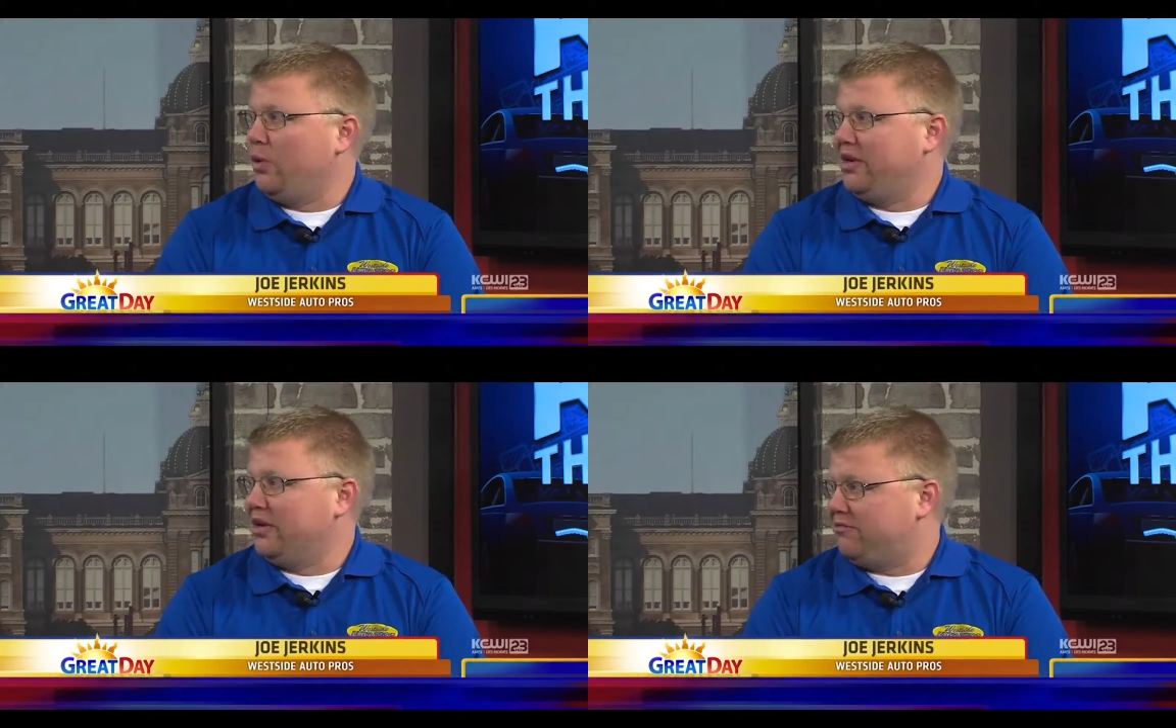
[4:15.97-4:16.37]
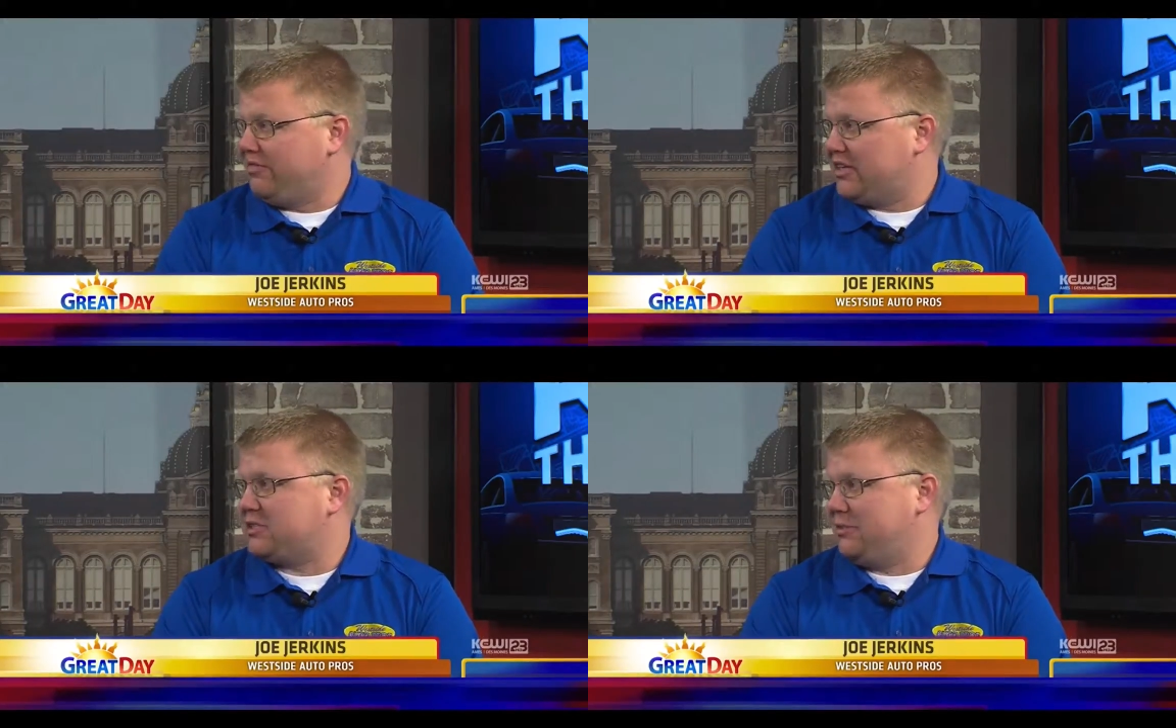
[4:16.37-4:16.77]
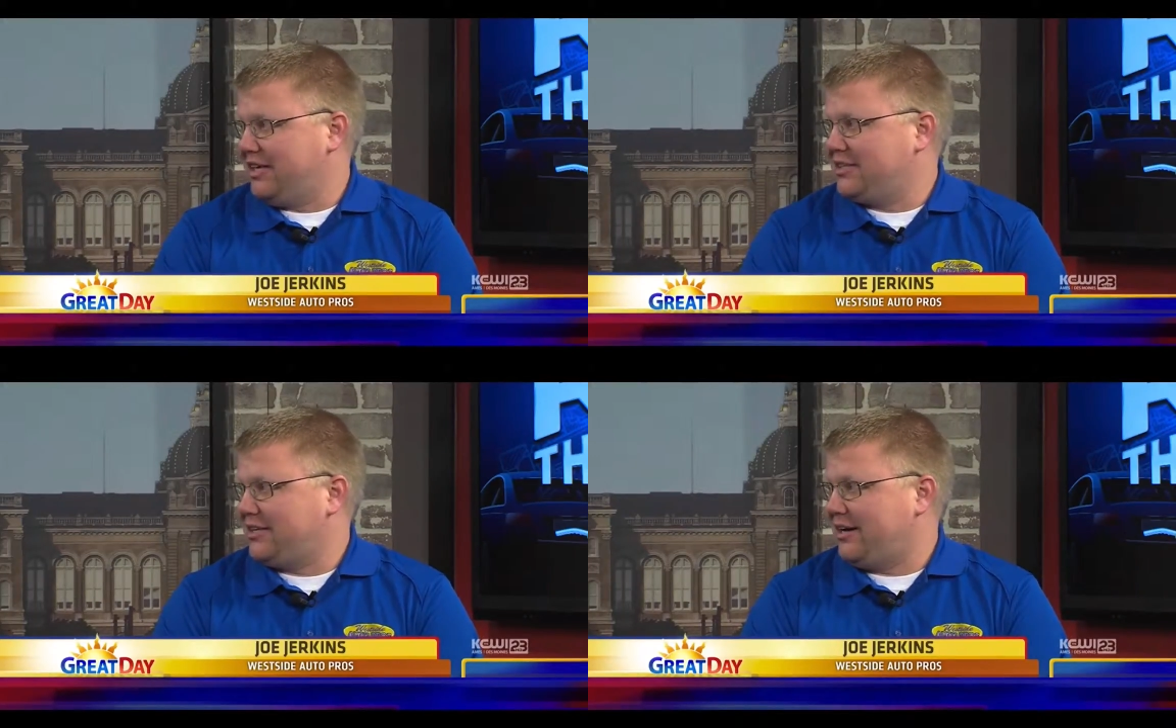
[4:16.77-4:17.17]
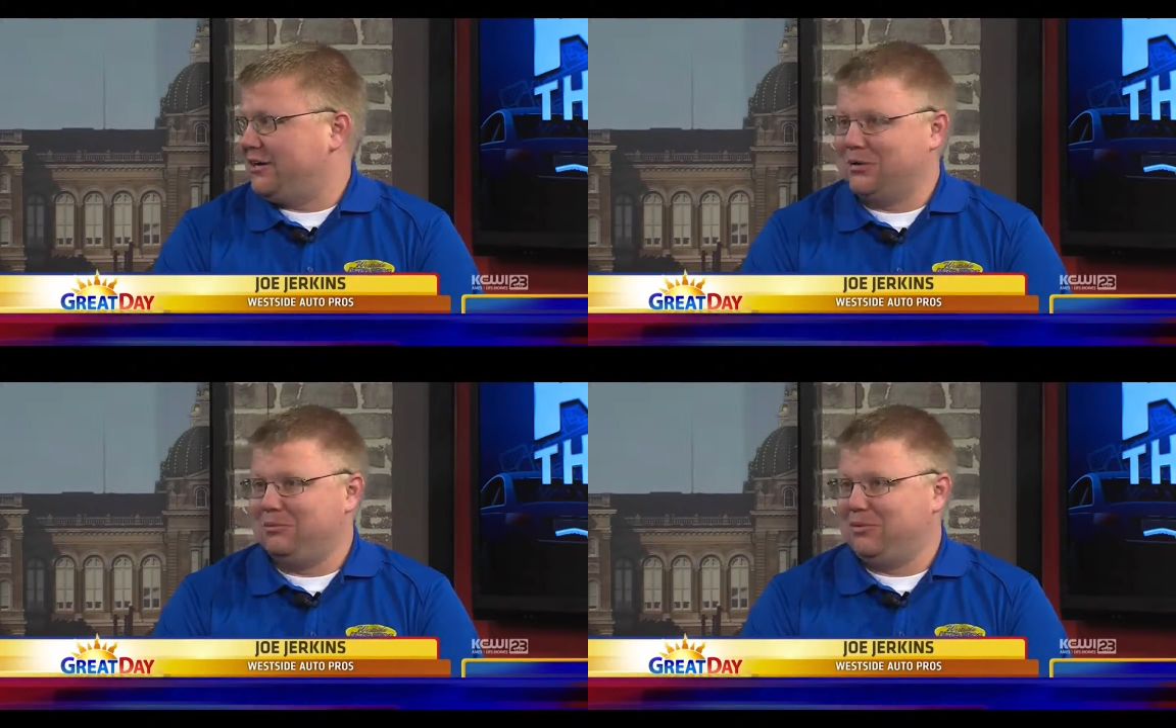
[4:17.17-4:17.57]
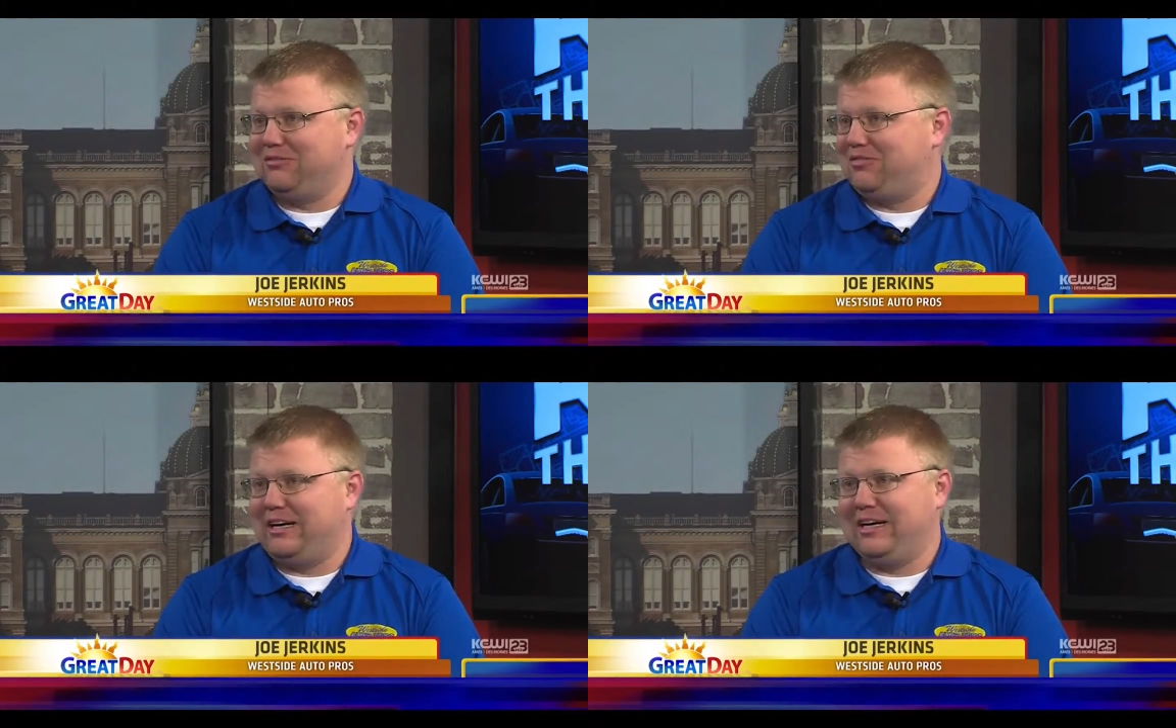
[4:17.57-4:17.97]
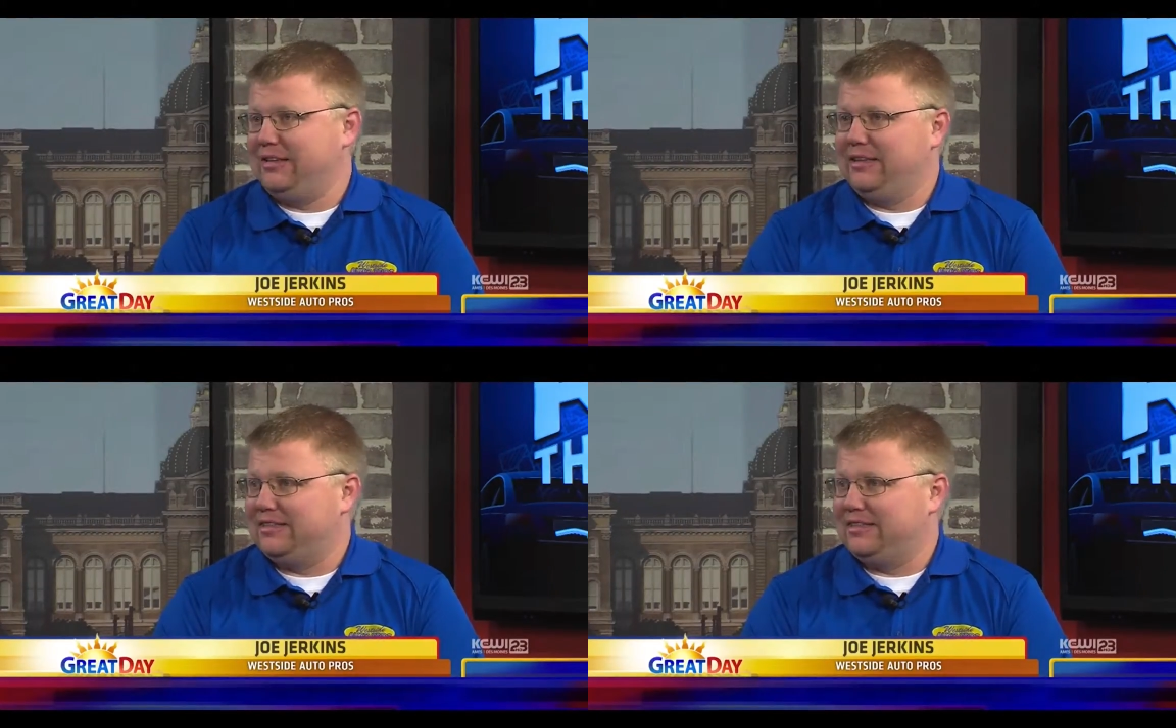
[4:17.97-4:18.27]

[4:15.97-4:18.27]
going to fix my tire and be fine,